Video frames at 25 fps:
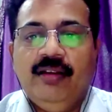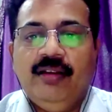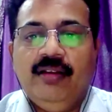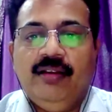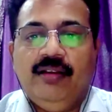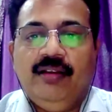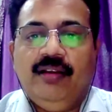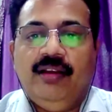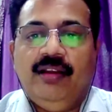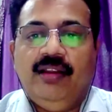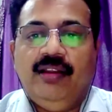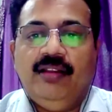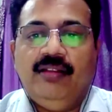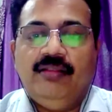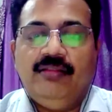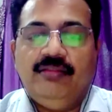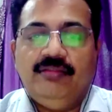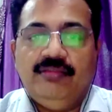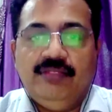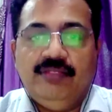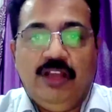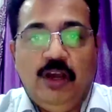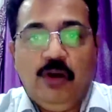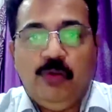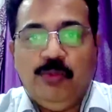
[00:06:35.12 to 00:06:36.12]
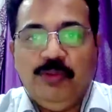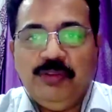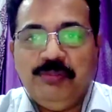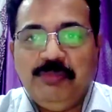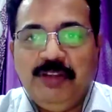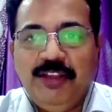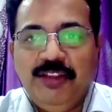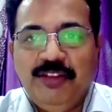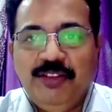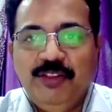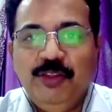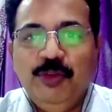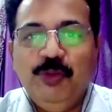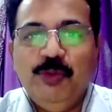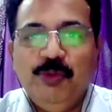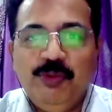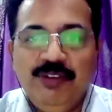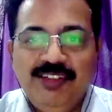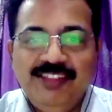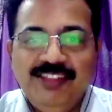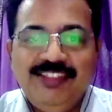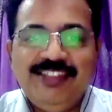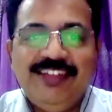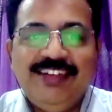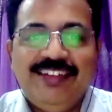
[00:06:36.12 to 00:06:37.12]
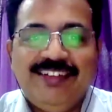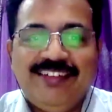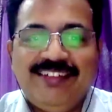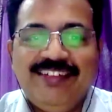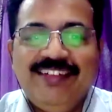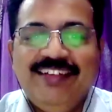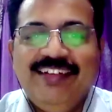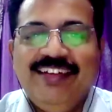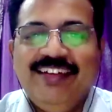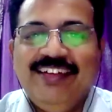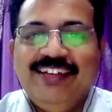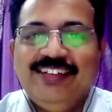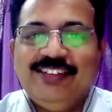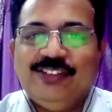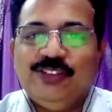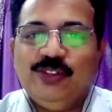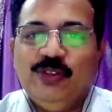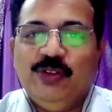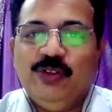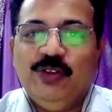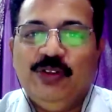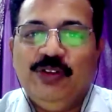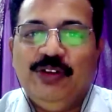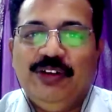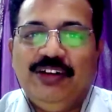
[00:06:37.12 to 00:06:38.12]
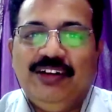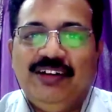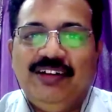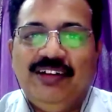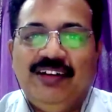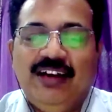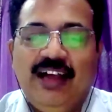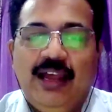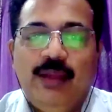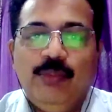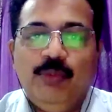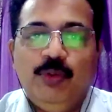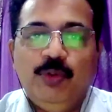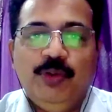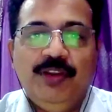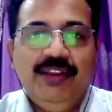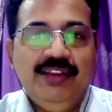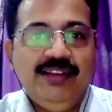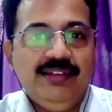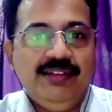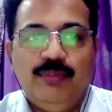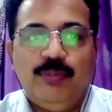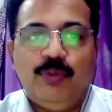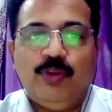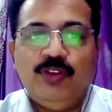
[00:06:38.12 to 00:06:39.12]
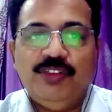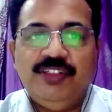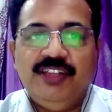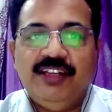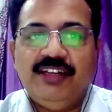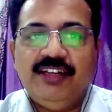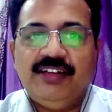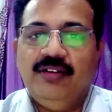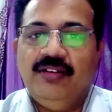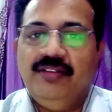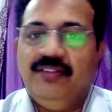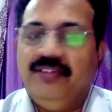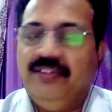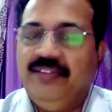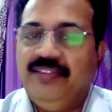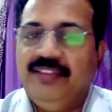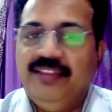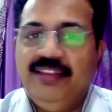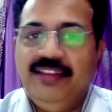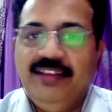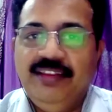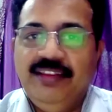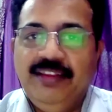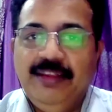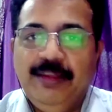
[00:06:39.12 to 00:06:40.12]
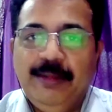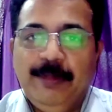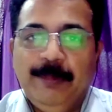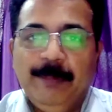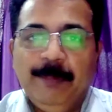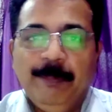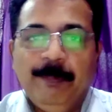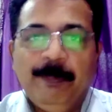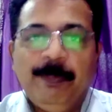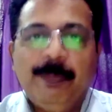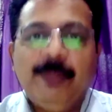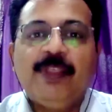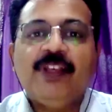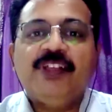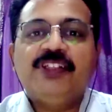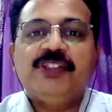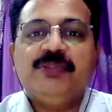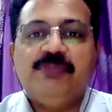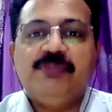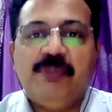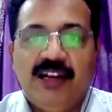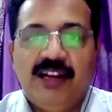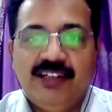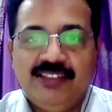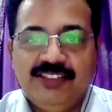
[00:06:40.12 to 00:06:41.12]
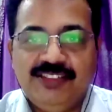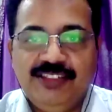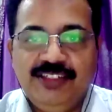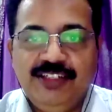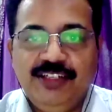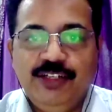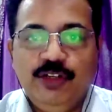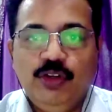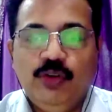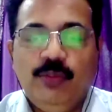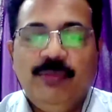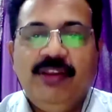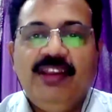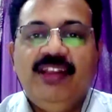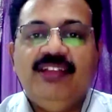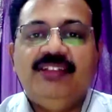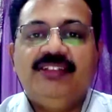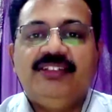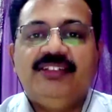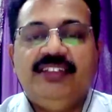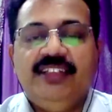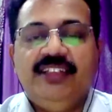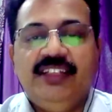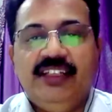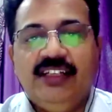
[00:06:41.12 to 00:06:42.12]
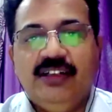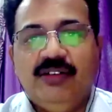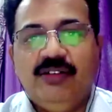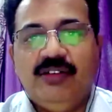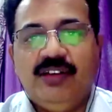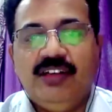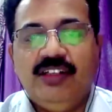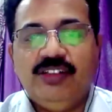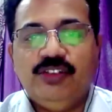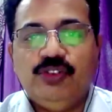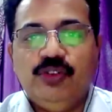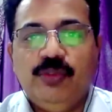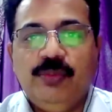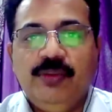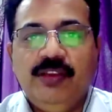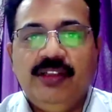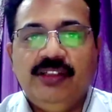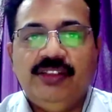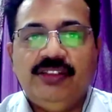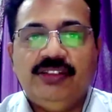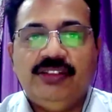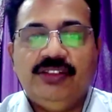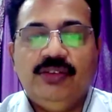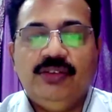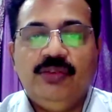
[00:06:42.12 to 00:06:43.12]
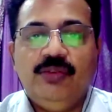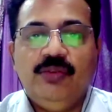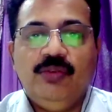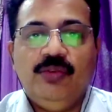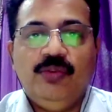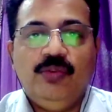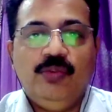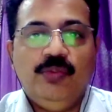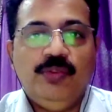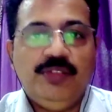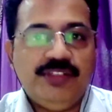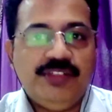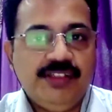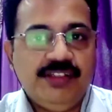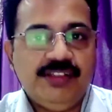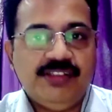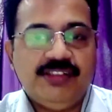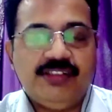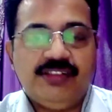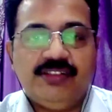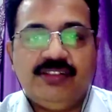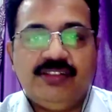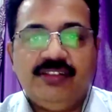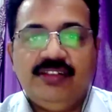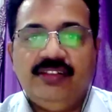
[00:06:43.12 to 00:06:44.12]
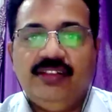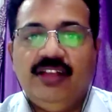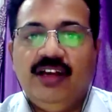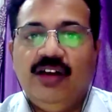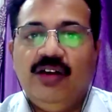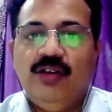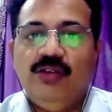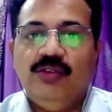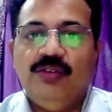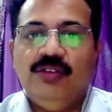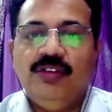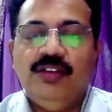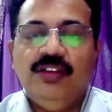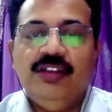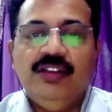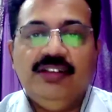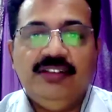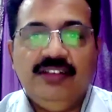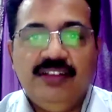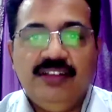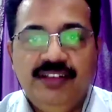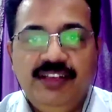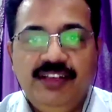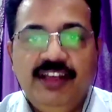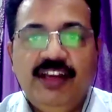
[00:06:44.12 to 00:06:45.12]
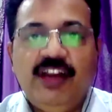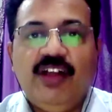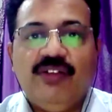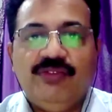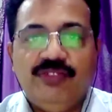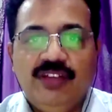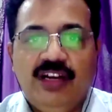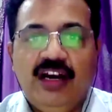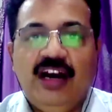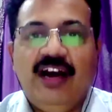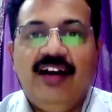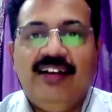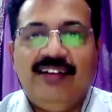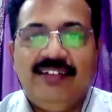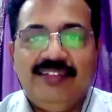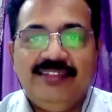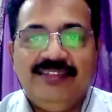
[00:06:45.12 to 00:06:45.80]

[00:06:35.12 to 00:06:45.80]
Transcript: And now with my new venture, so I'm doing project in the smart city domains, e-governance domains, which is now the need of the hour.